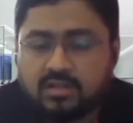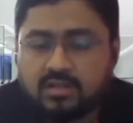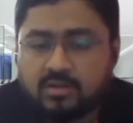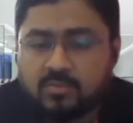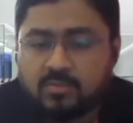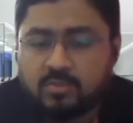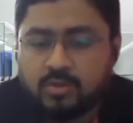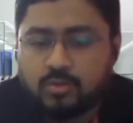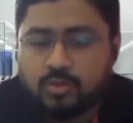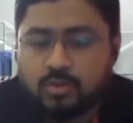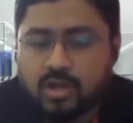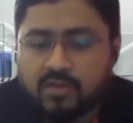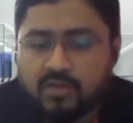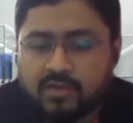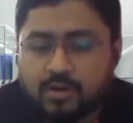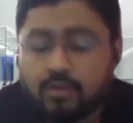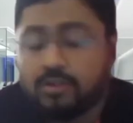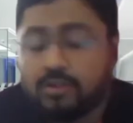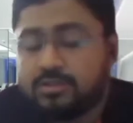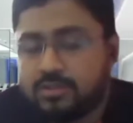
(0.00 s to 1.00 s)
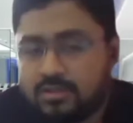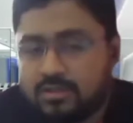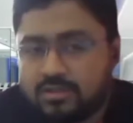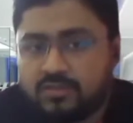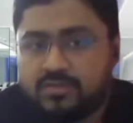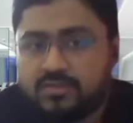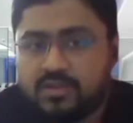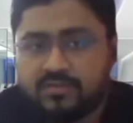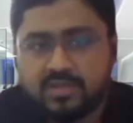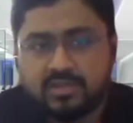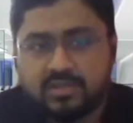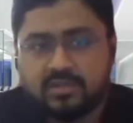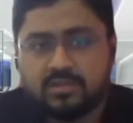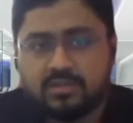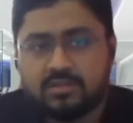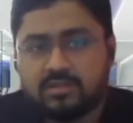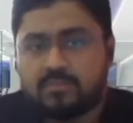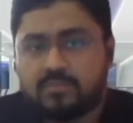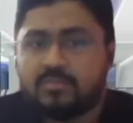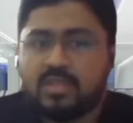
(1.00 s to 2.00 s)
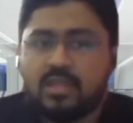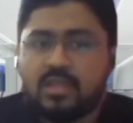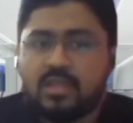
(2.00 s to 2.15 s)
term to cover all sorts of investors.